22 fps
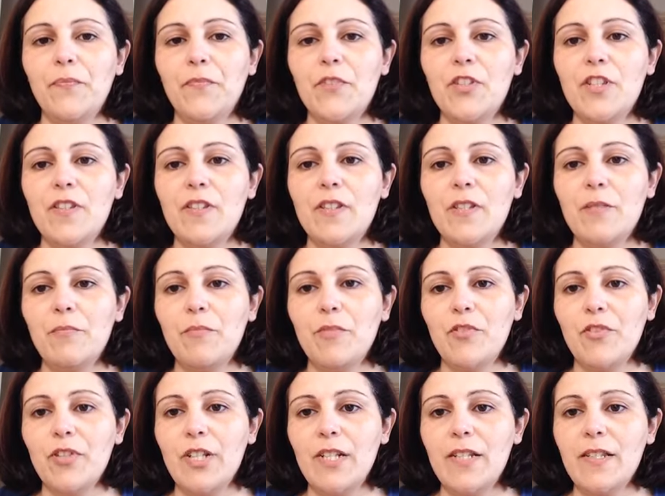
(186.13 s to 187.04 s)
Jessie
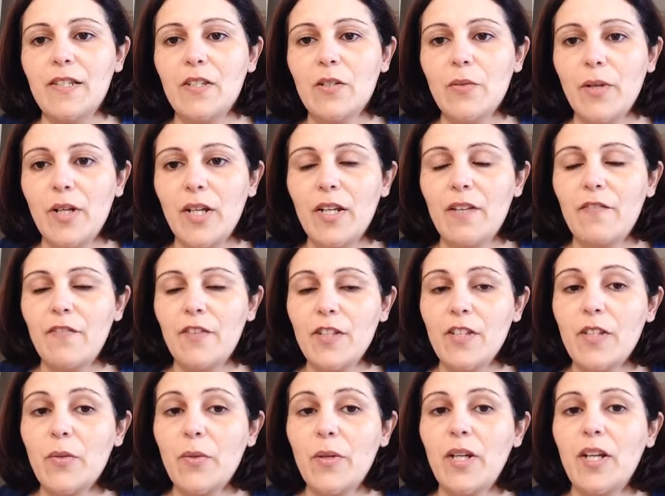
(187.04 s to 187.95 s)
Marie's
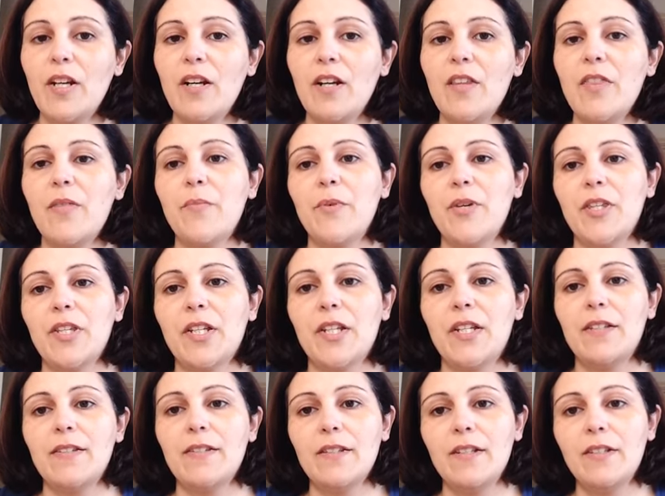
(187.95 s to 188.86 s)
first 29th
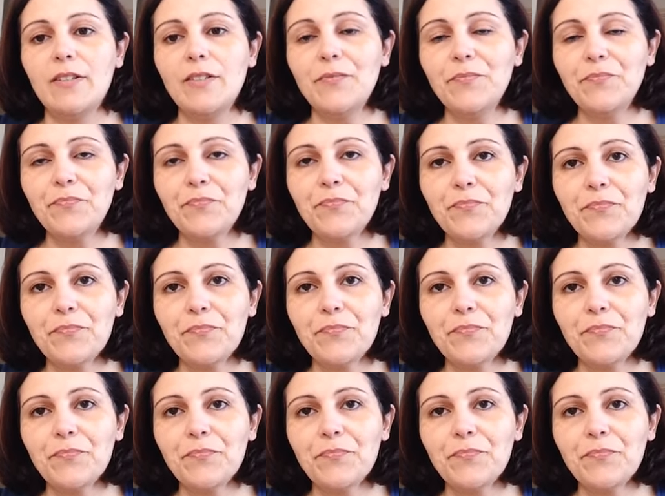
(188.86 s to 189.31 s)
birthday sale,